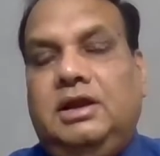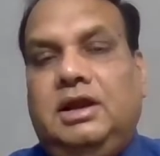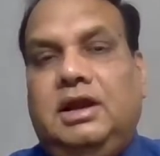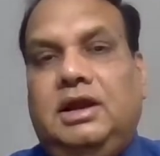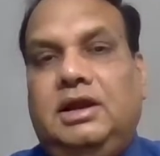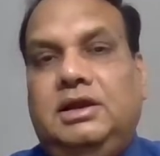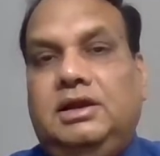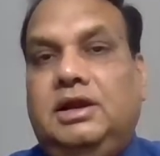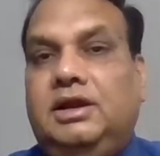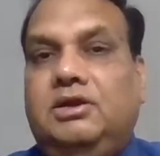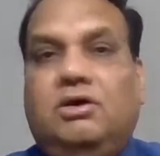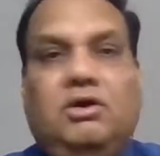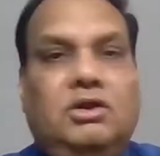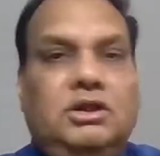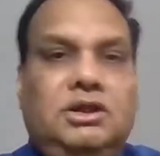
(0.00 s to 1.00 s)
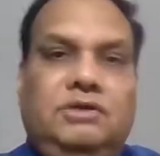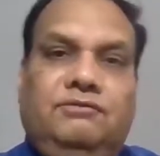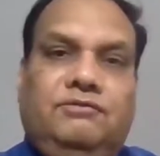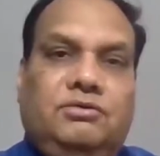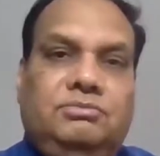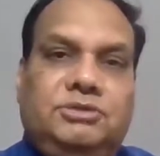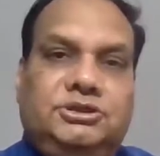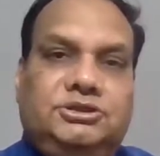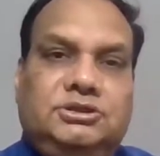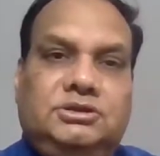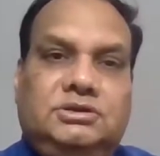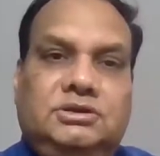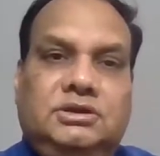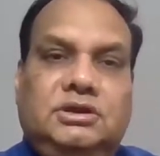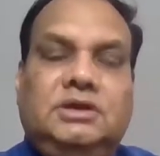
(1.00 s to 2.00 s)
and get all the
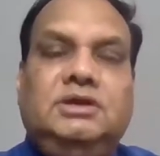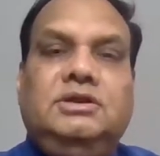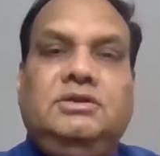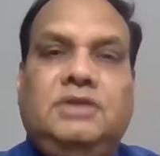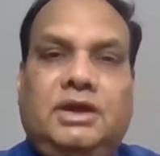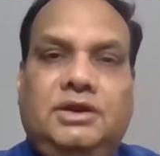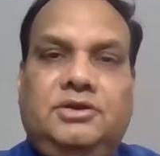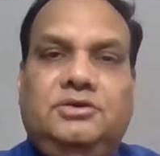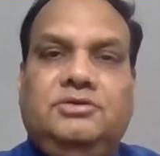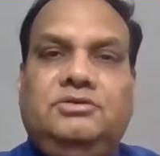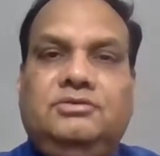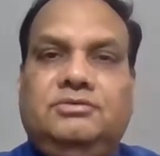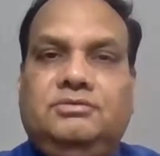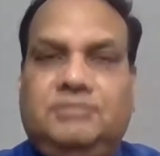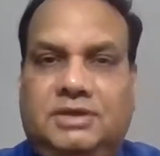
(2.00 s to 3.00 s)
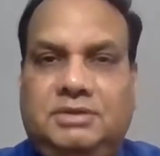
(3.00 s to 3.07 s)
information. Thank you very